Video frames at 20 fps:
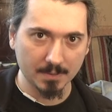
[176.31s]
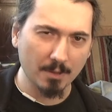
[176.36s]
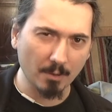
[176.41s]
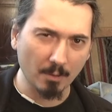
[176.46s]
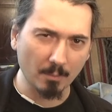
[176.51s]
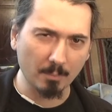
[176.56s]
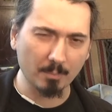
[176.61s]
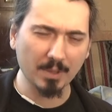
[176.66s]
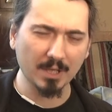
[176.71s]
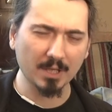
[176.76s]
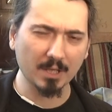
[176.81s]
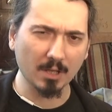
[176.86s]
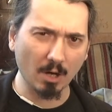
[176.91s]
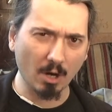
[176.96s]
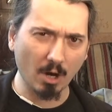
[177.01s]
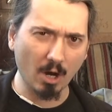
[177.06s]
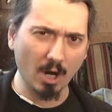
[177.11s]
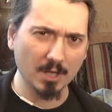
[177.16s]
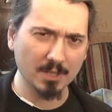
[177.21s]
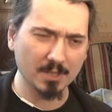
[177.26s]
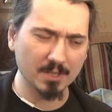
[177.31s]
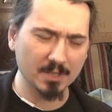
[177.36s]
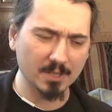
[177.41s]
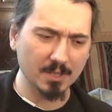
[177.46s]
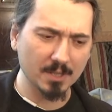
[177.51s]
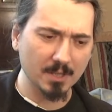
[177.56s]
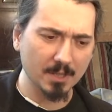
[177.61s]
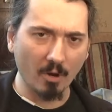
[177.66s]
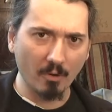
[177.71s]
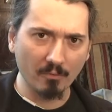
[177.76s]
Not because
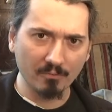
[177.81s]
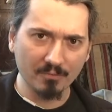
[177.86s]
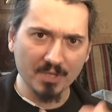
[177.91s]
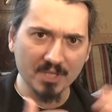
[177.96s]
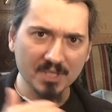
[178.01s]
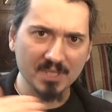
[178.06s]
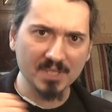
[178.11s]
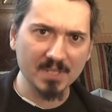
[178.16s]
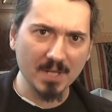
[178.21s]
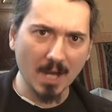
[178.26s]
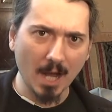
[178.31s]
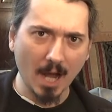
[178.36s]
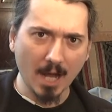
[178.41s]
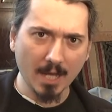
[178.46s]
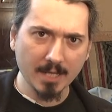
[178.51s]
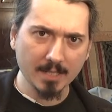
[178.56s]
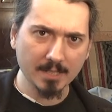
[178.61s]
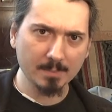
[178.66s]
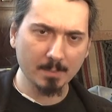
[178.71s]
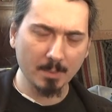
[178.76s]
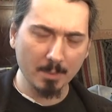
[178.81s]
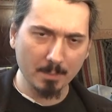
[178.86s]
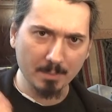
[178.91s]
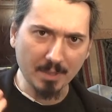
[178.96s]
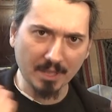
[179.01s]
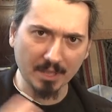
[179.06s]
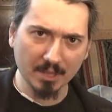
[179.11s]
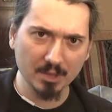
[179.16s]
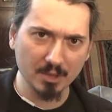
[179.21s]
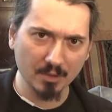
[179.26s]
of the size, but
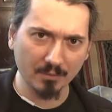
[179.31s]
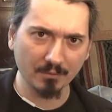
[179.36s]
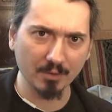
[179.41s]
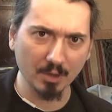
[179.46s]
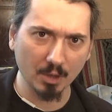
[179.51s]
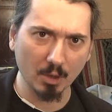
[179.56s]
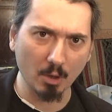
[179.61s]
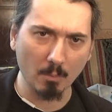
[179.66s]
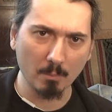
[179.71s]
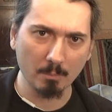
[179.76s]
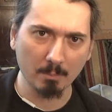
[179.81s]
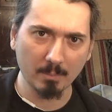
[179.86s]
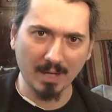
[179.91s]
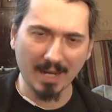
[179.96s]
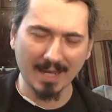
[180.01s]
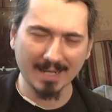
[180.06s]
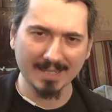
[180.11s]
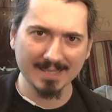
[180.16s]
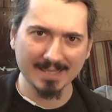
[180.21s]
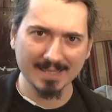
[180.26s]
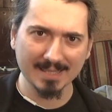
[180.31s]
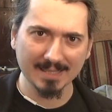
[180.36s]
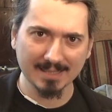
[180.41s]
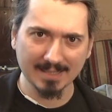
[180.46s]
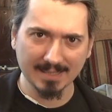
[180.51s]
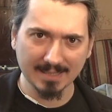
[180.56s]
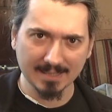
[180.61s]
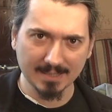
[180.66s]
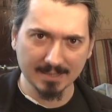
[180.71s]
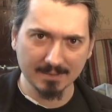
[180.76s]
because of the complexity.